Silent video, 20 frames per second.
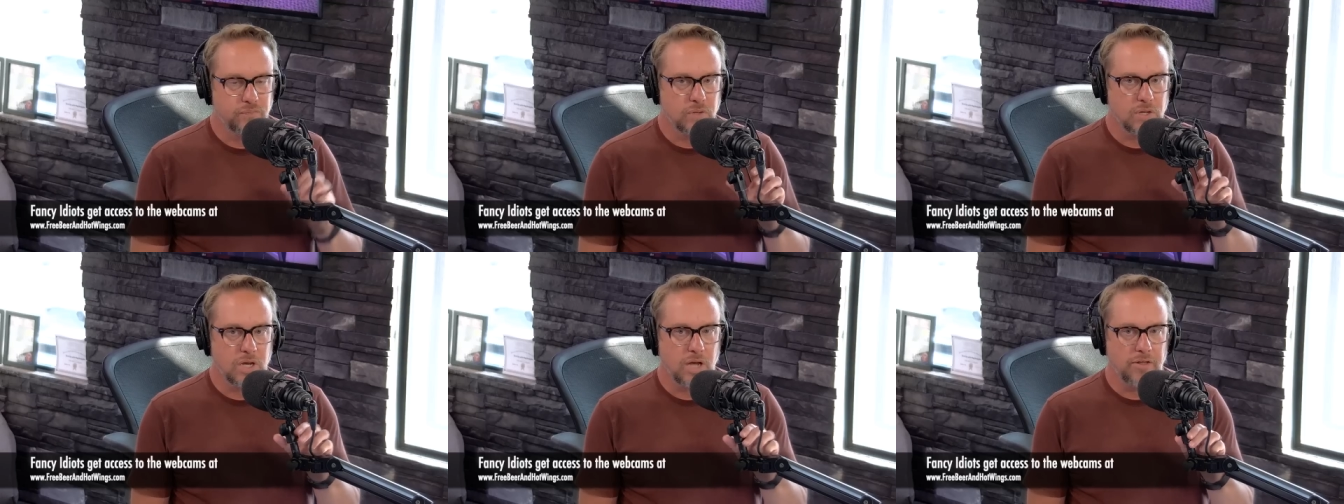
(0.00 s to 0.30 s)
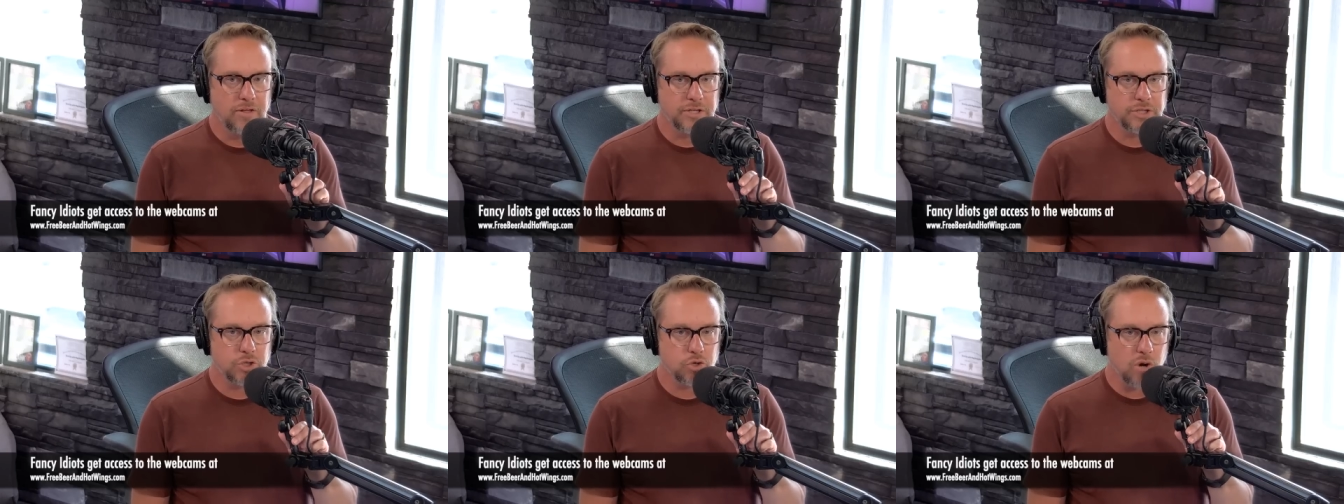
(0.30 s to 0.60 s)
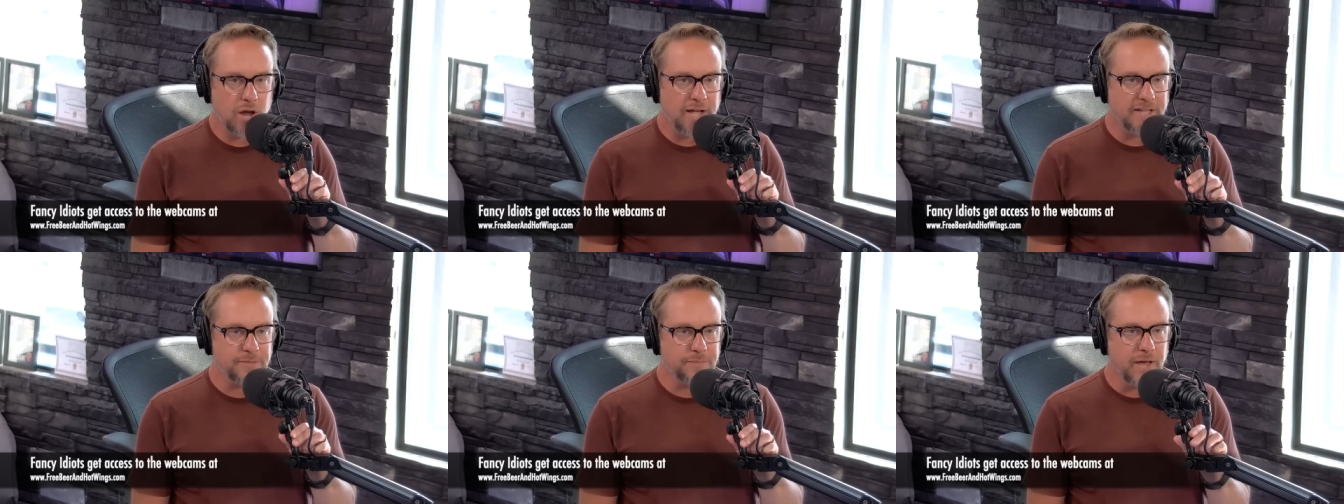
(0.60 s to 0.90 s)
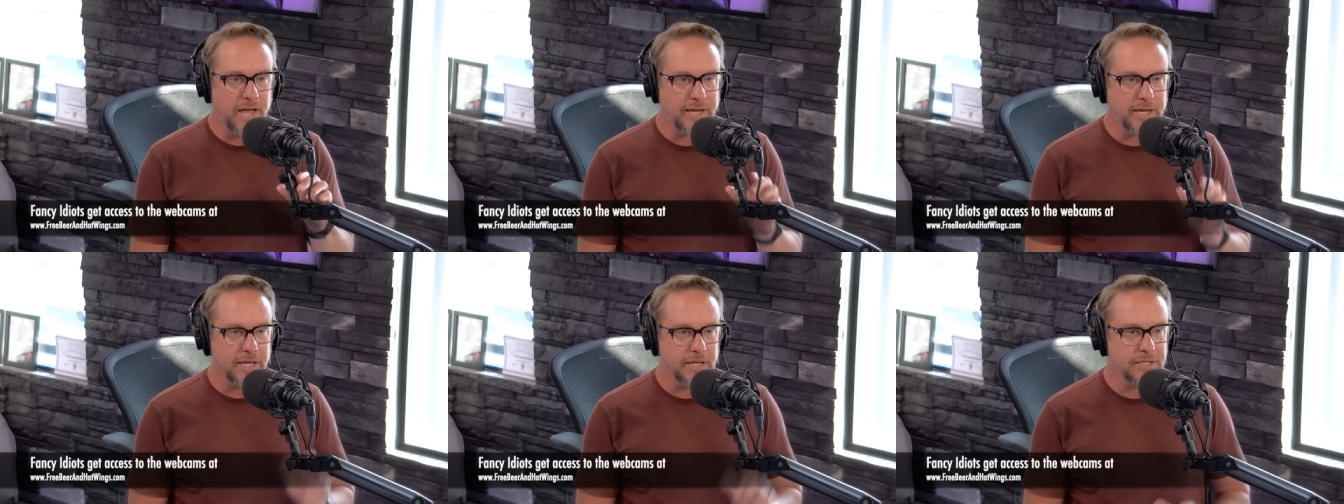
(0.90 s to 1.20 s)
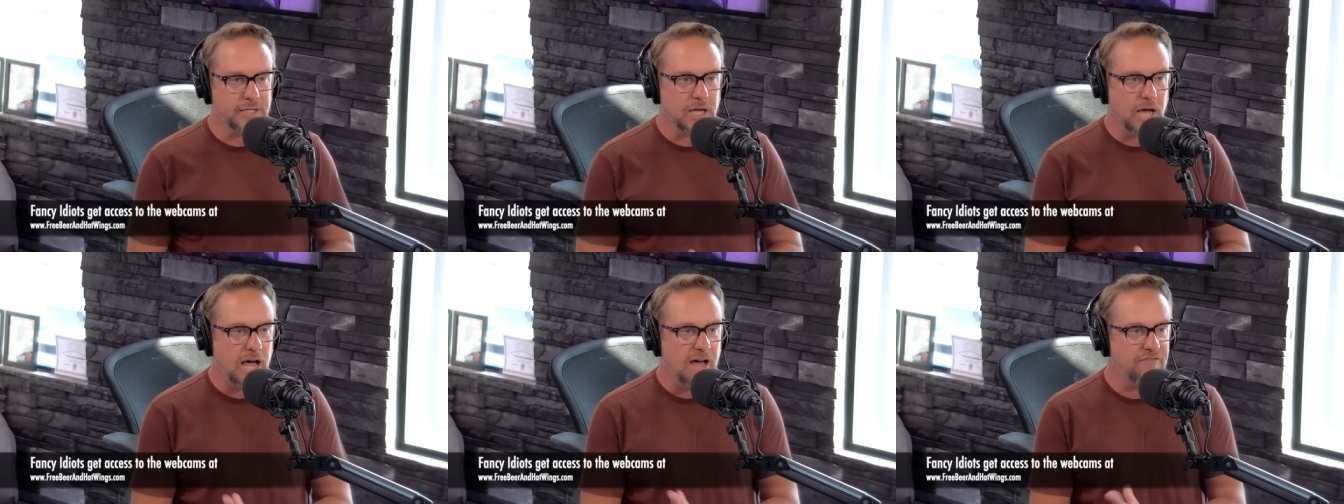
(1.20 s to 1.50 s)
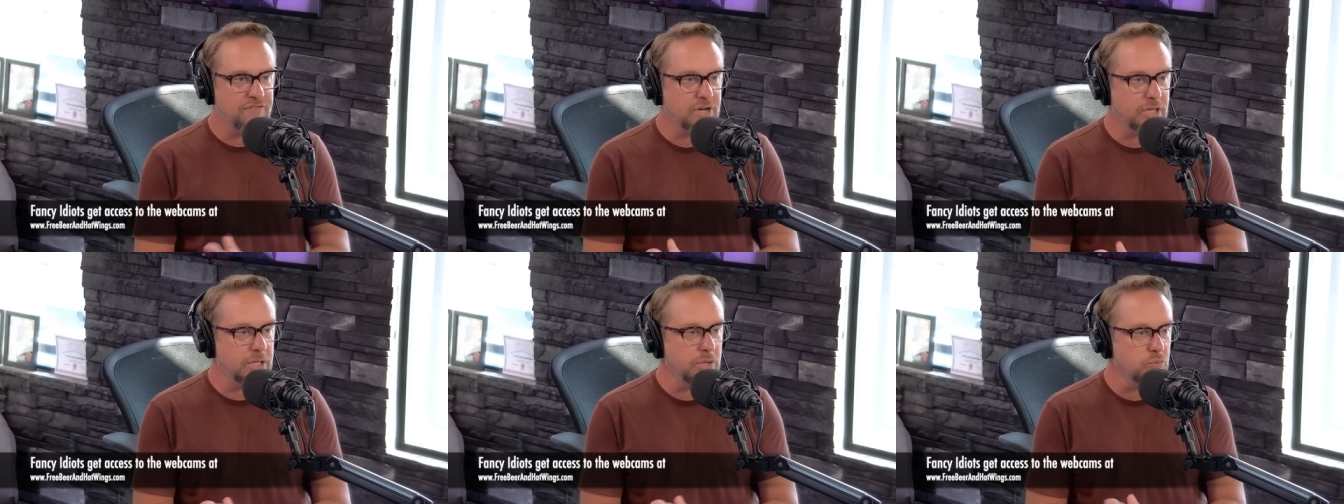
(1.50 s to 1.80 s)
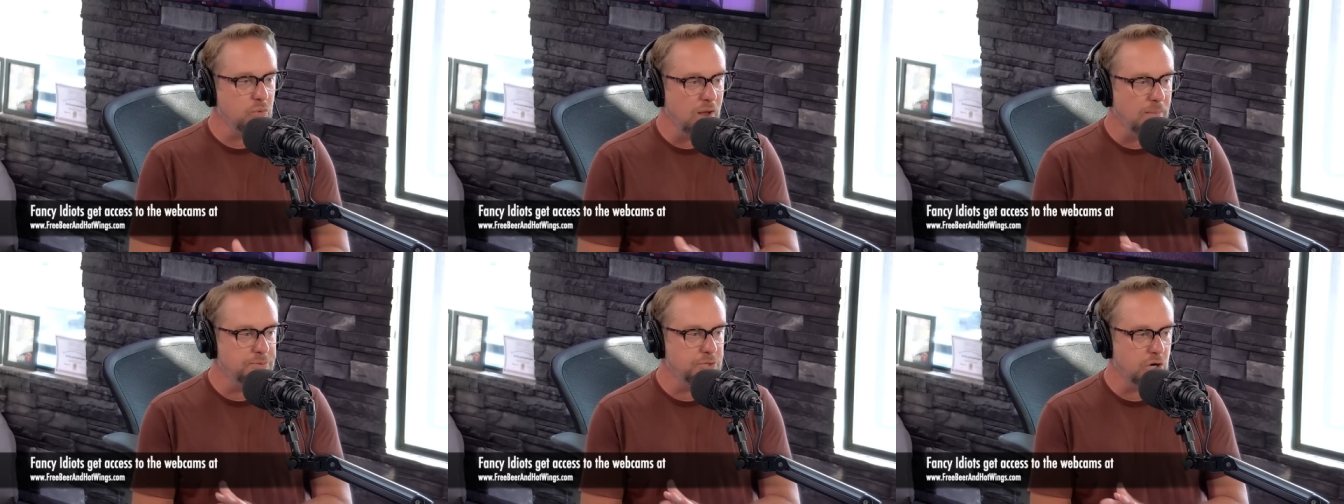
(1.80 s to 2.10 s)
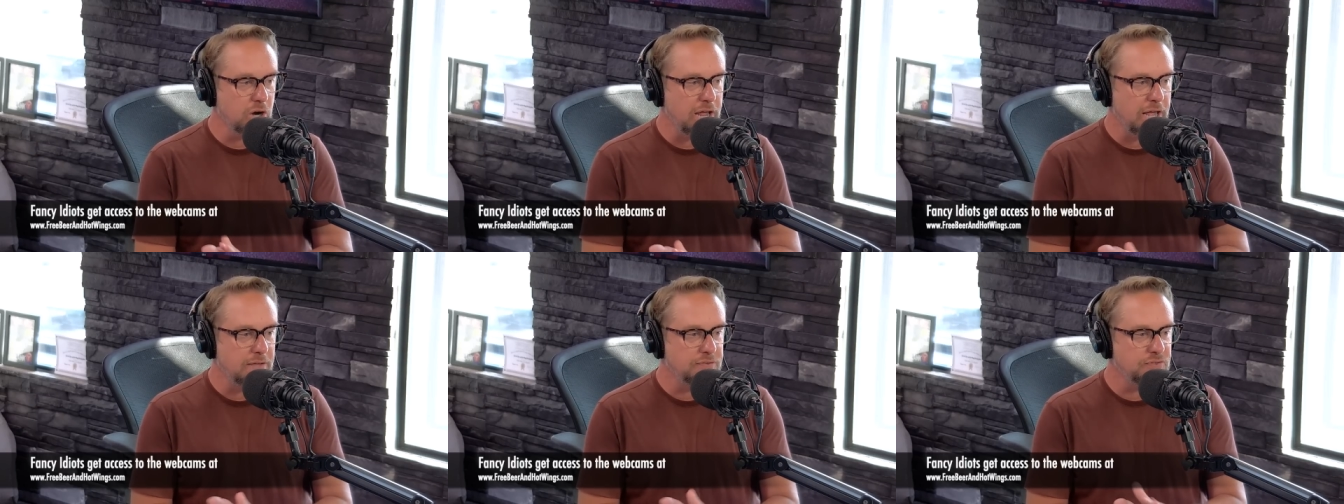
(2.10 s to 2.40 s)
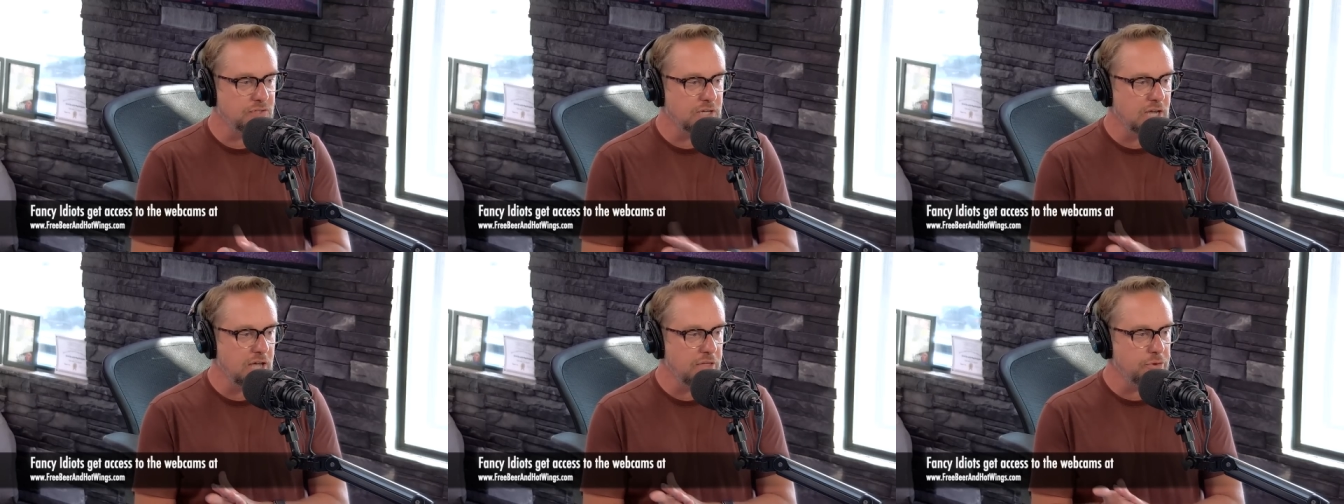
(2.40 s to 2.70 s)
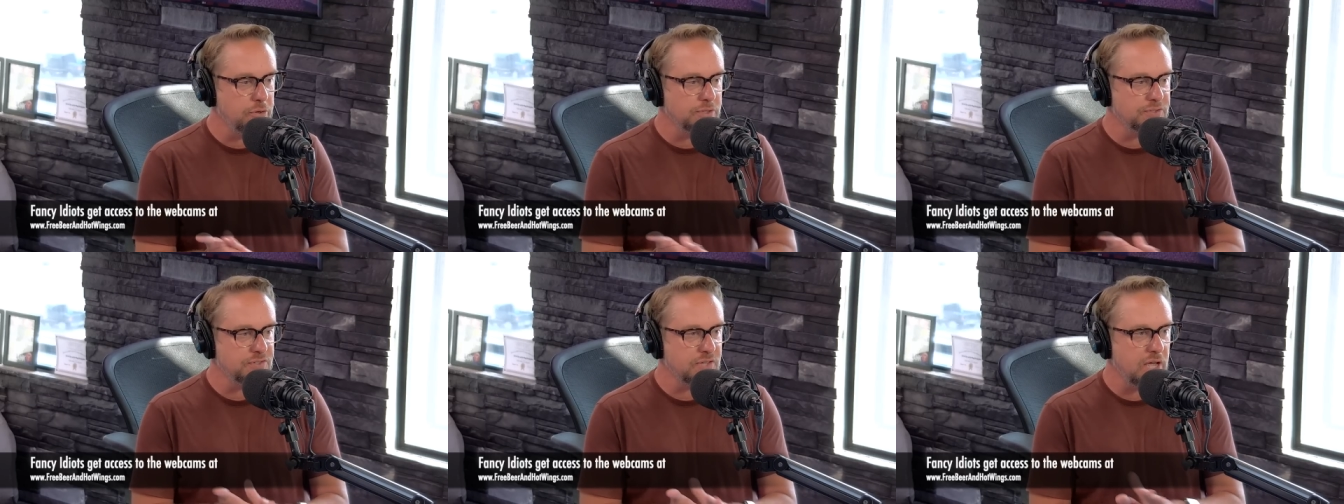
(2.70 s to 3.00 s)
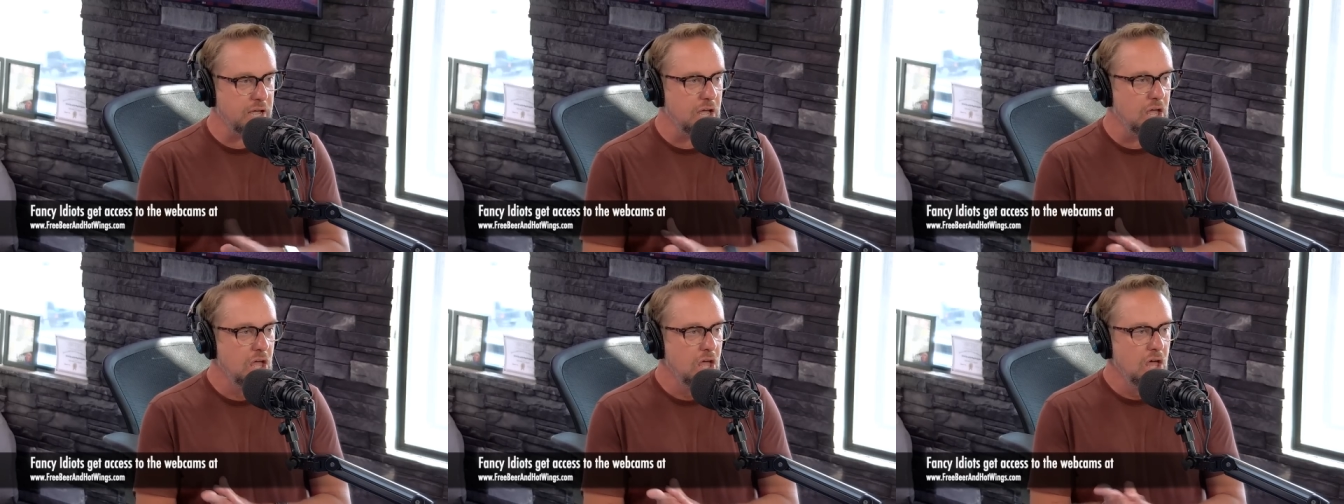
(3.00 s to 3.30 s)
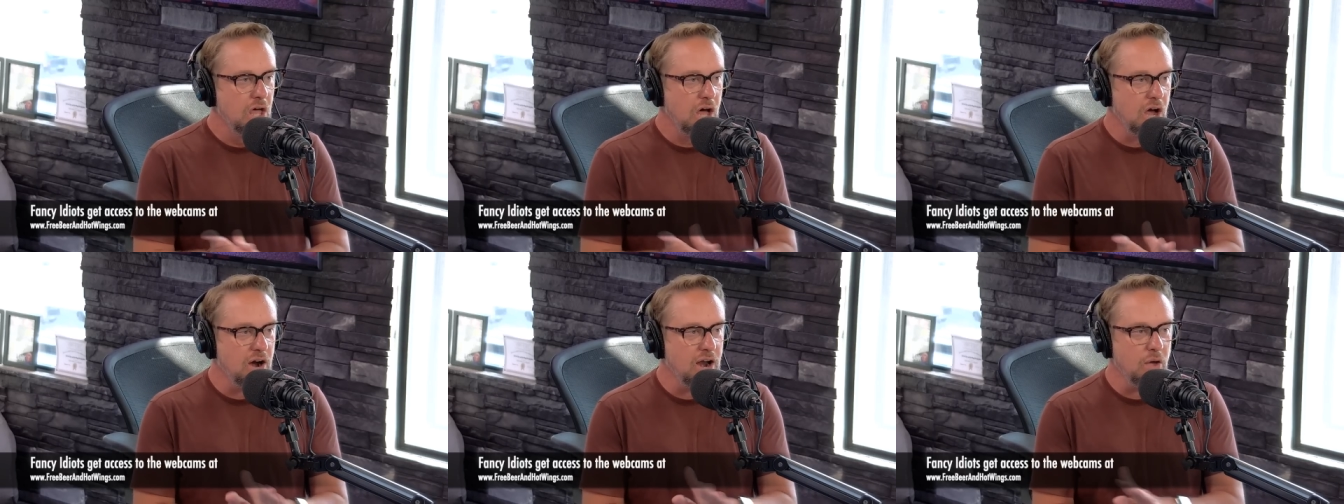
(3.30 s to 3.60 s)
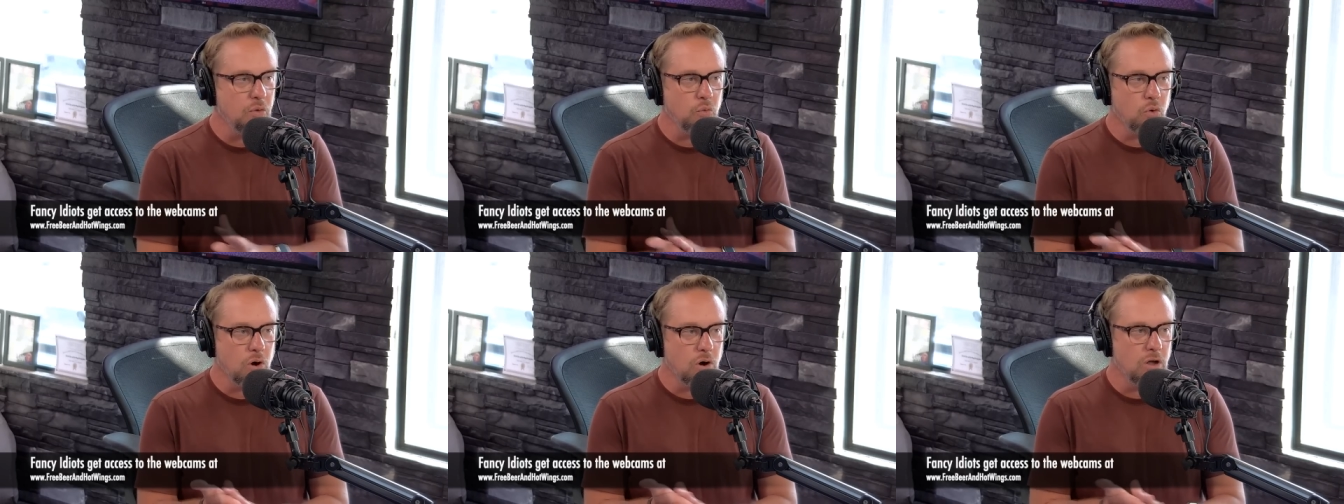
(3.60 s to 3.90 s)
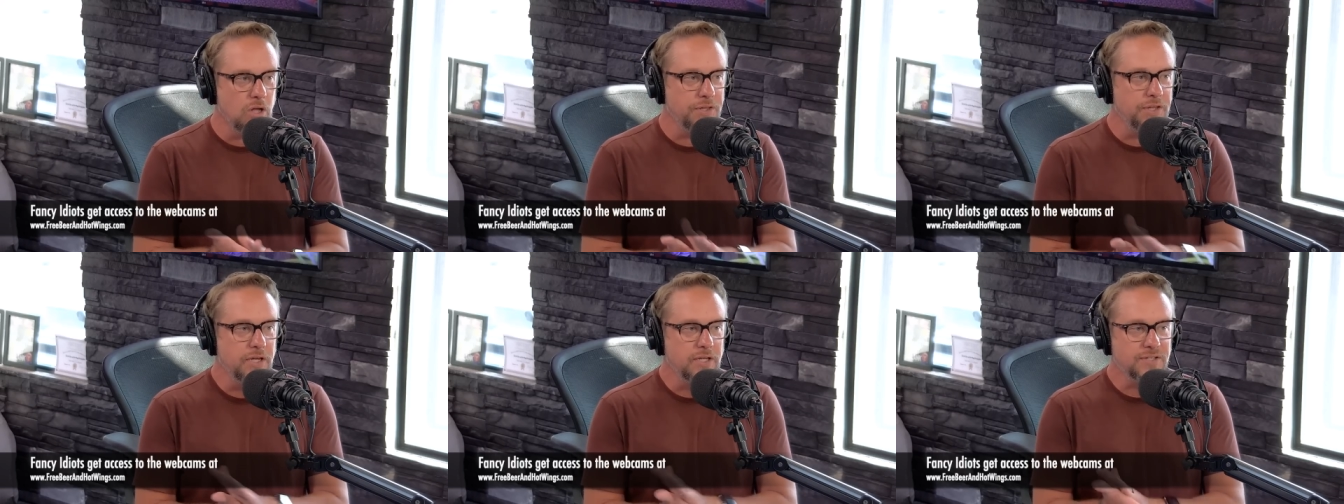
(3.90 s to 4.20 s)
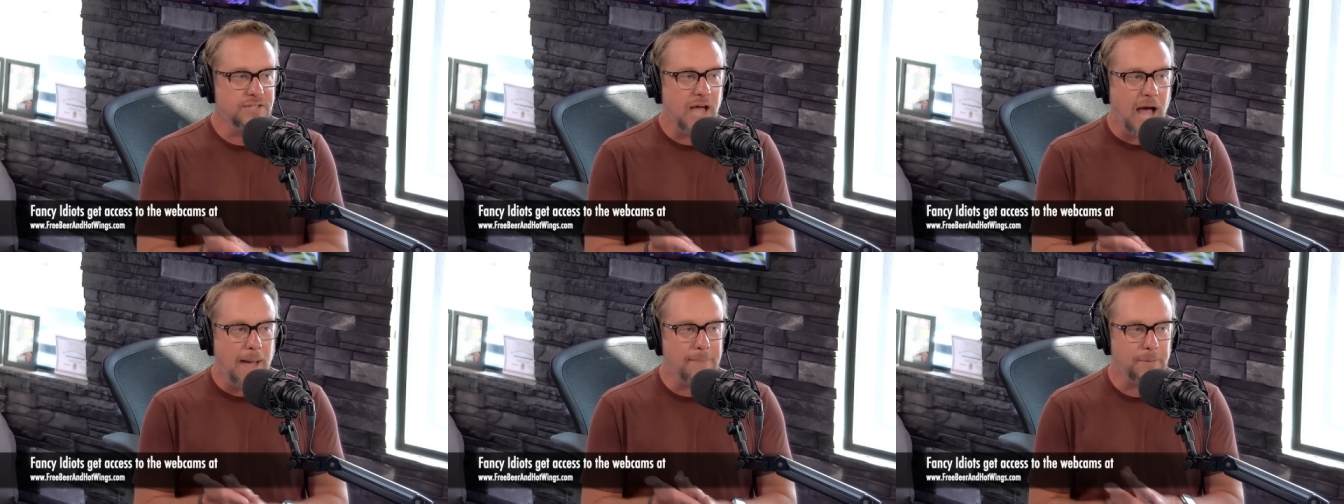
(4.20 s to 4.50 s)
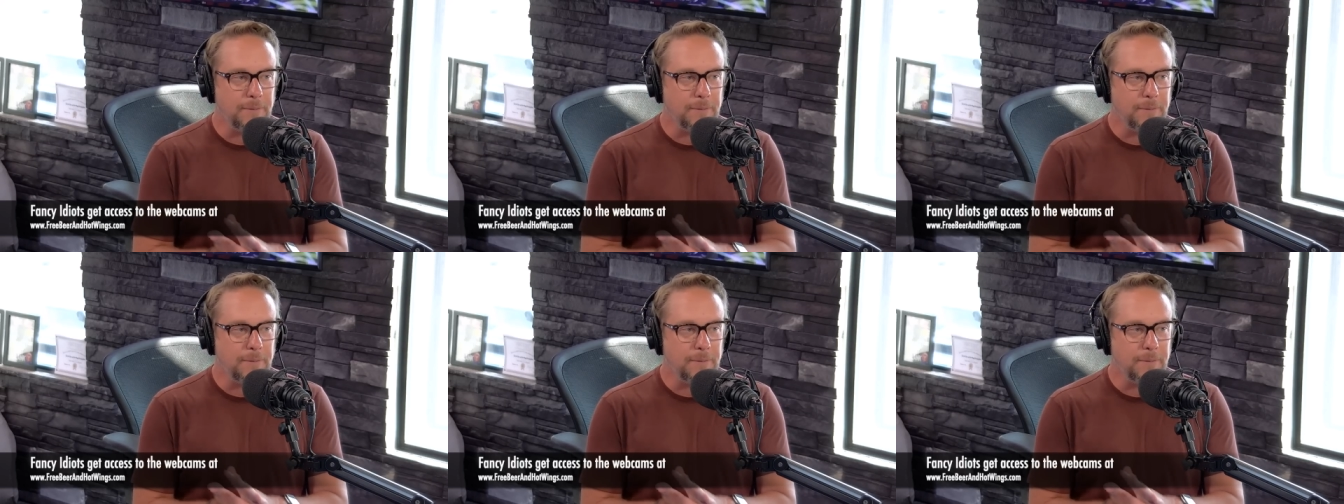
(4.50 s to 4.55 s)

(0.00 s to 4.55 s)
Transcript: Kelly strides back in confidently, rubs her hands together to say, All right, world, time to